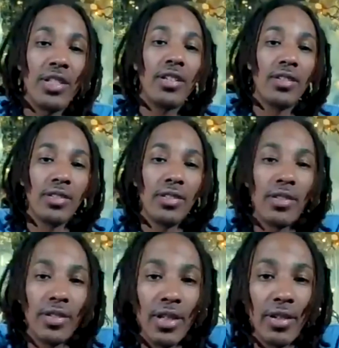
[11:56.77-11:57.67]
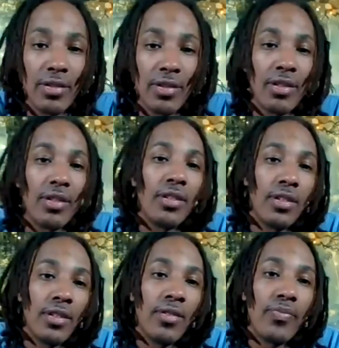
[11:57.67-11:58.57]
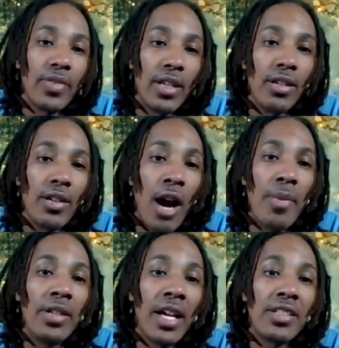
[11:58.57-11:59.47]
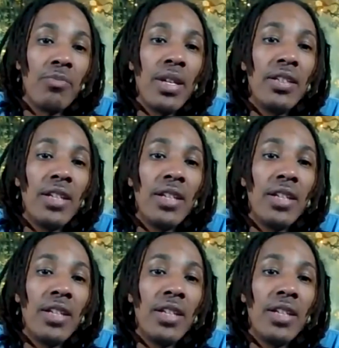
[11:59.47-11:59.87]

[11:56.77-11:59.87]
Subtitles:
Yeah, yeah, yeah. I mean, like to me, the